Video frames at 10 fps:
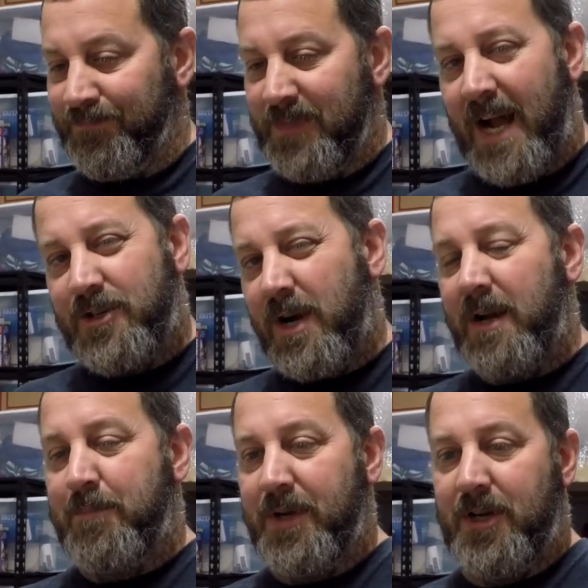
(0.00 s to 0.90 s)
I try
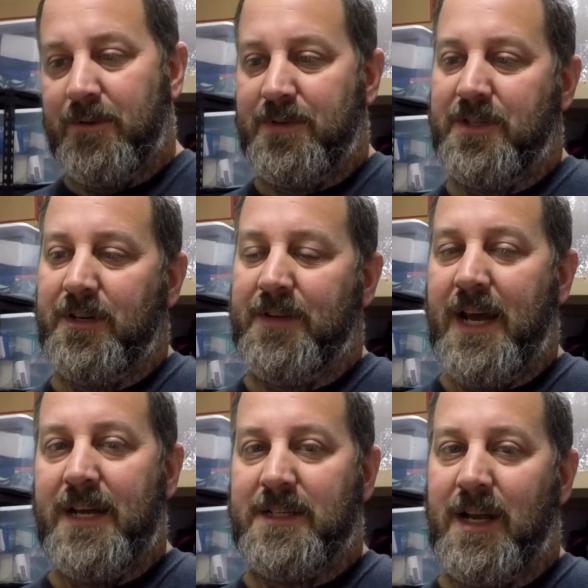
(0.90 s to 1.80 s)
to pick up stuff that
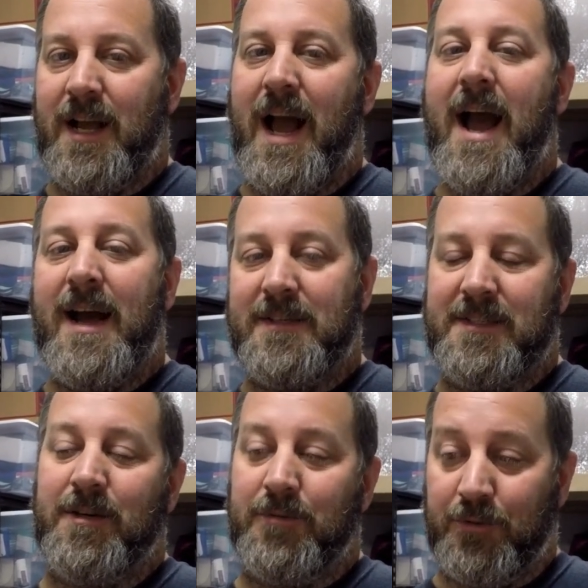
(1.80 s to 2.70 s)
has like a high
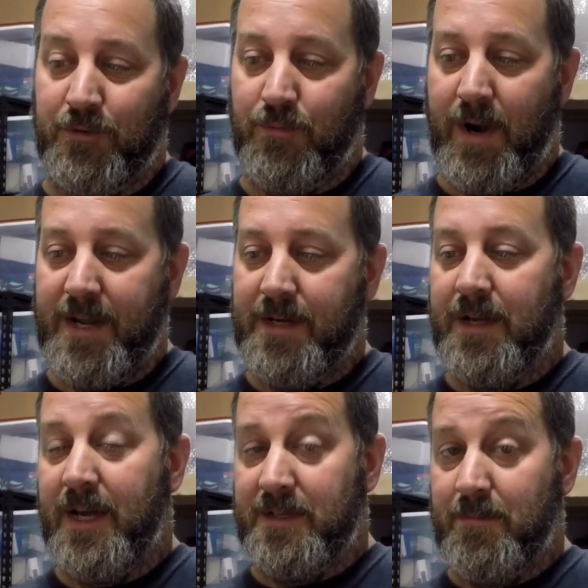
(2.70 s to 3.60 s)
sell-through rate
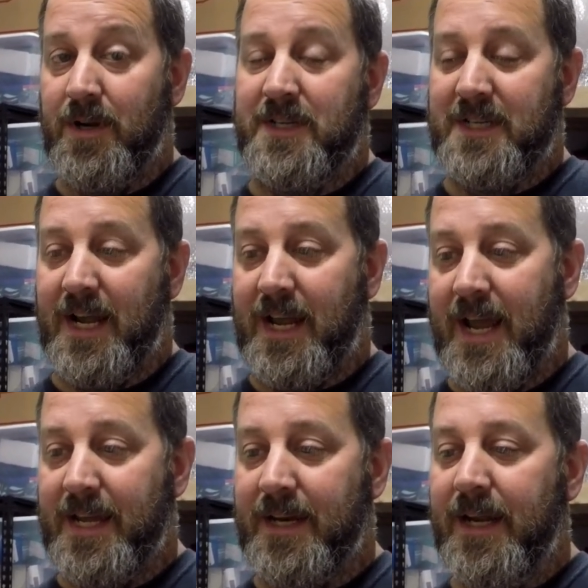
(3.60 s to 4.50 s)
as much as I
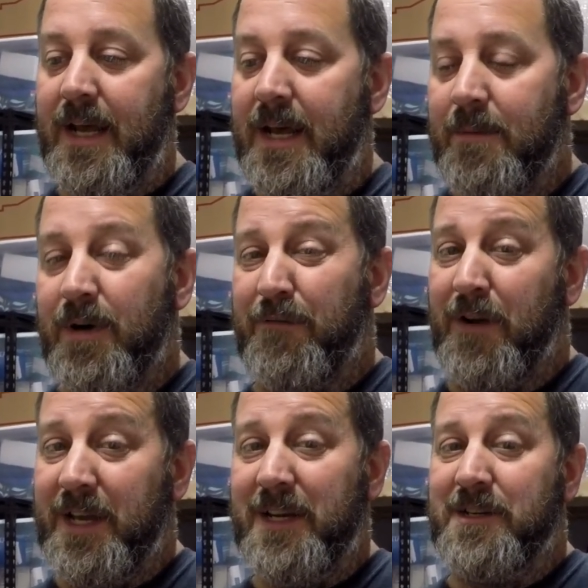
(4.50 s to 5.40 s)
can, but if I
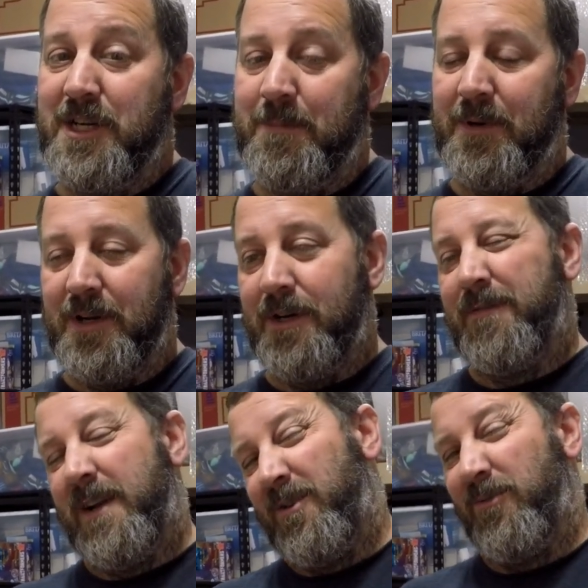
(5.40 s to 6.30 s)
get it cheap
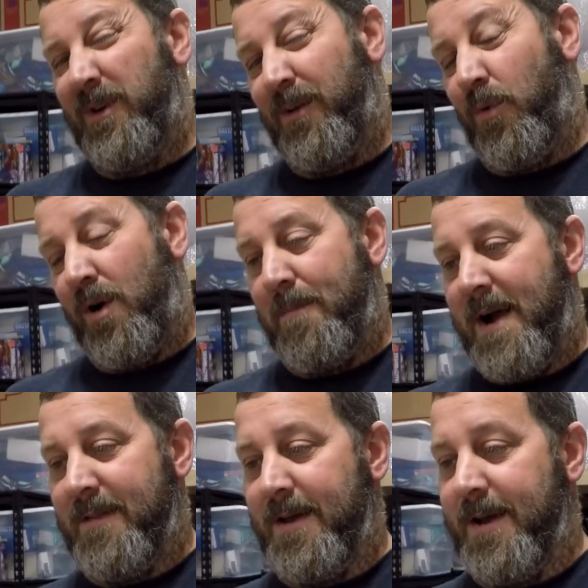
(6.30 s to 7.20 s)
enough, I don't really worry
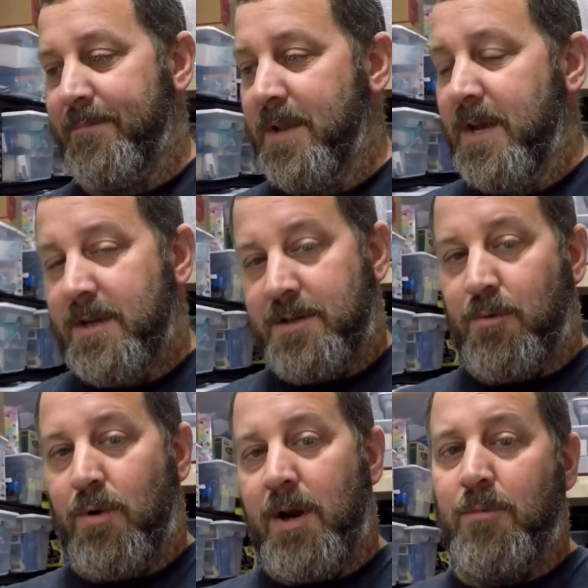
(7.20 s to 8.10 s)
about that. So
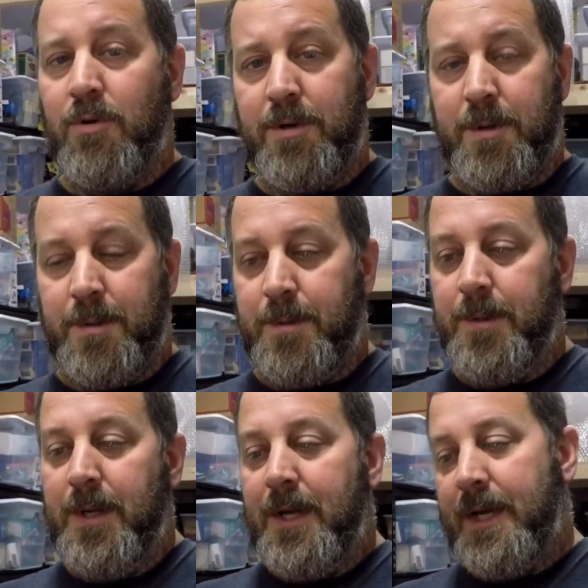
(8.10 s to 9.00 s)
what I'm going to do
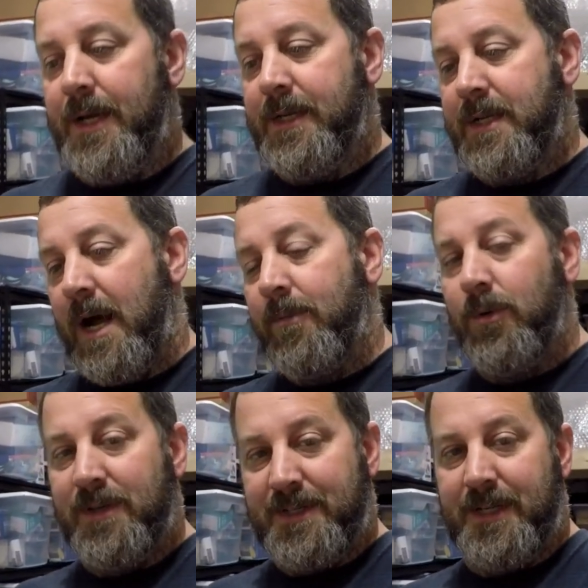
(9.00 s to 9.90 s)
is I'm going
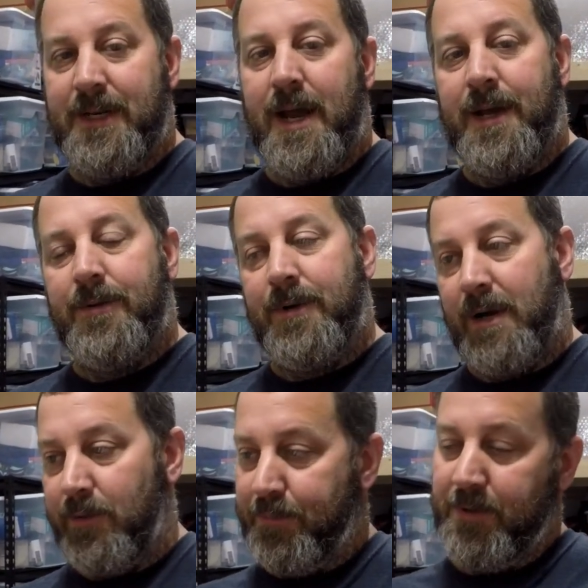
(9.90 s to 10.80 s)
to sit down, I'm
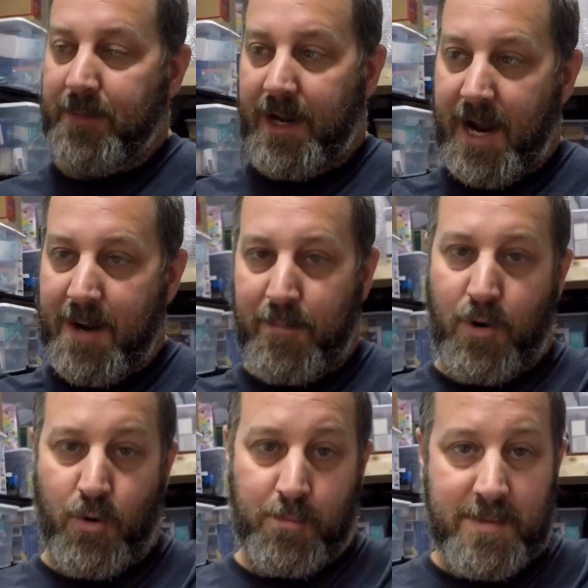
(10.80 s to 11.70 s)
going to put my camera
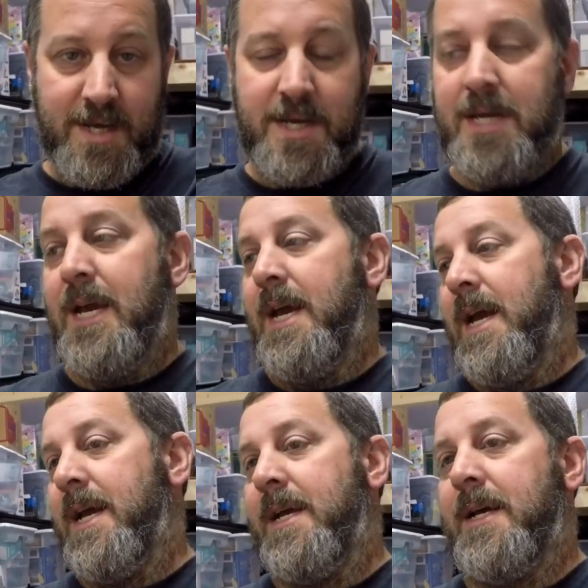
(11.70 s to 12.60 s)
on me,
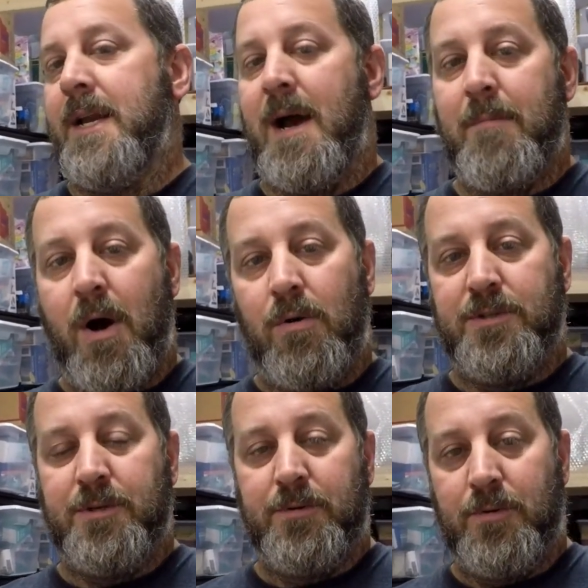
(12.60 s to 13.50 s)
and I'm
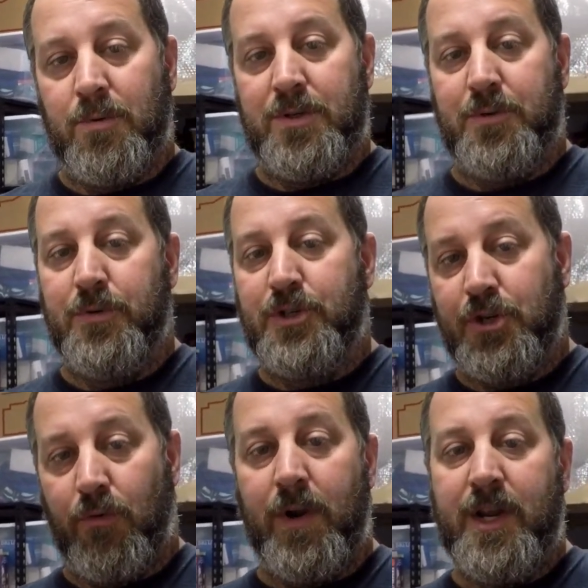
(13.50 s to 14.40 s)
also going to
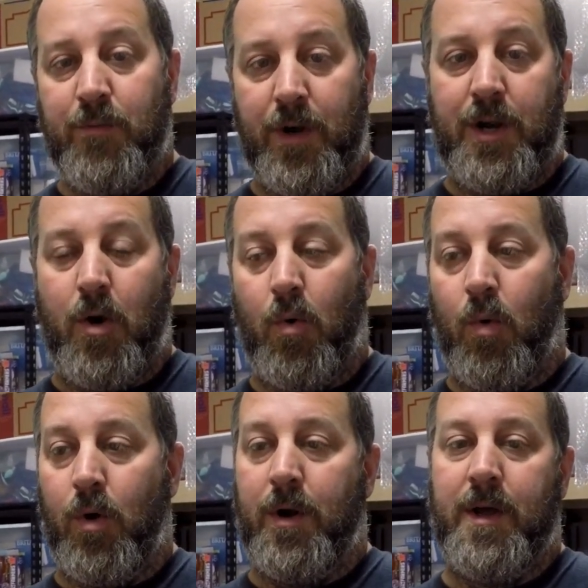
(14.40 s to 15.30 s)
screen
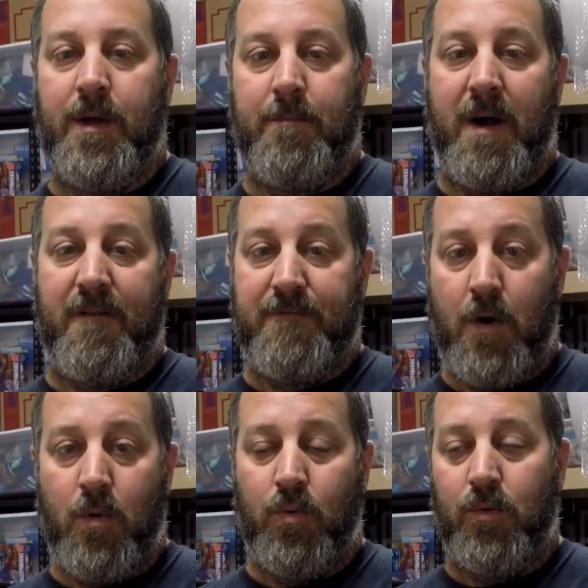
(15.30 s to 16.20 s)
record my
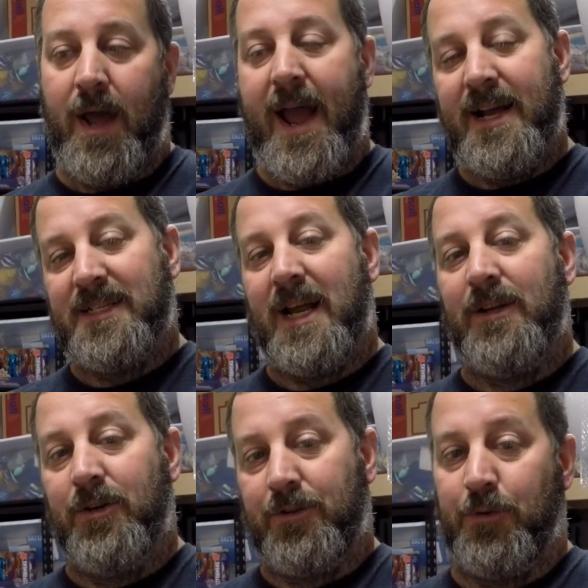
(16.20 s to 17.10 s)
phone as I
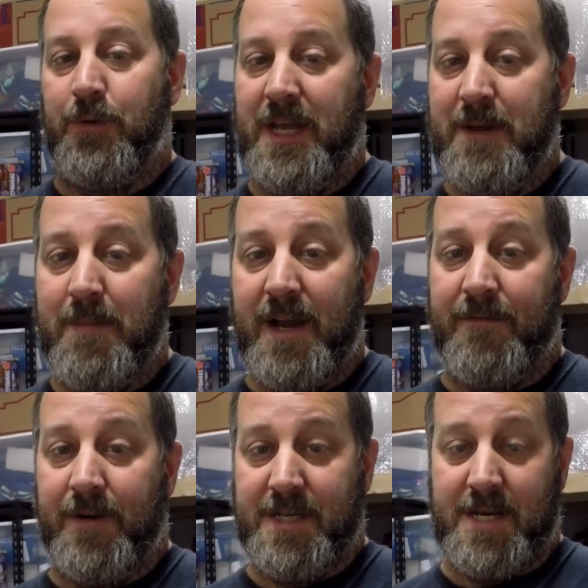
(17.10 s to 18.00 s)
look through eBay
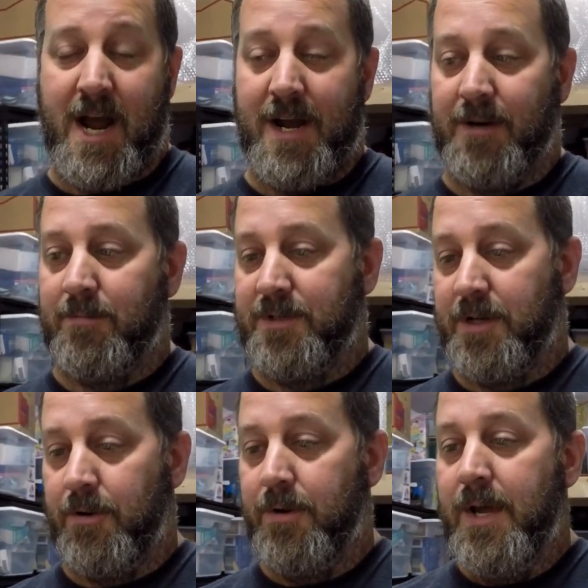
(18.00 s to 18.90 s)
for these items.
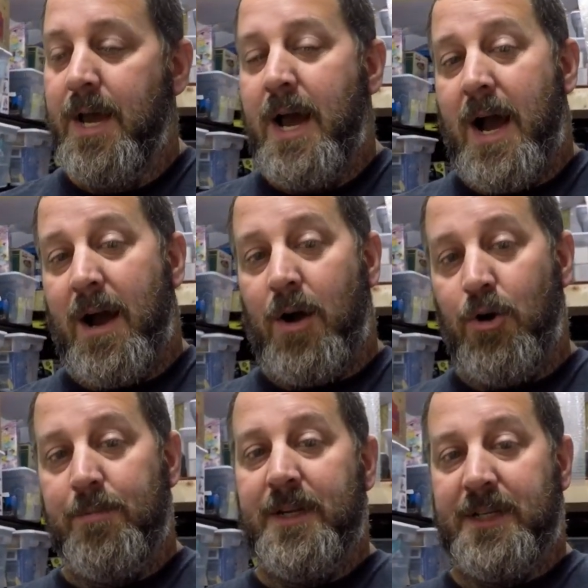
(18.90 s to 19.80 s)
So I
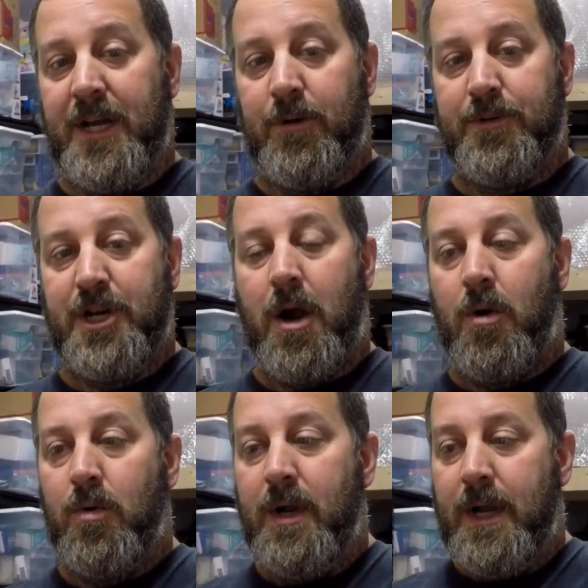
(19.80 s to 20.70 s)
hope this helps y'all.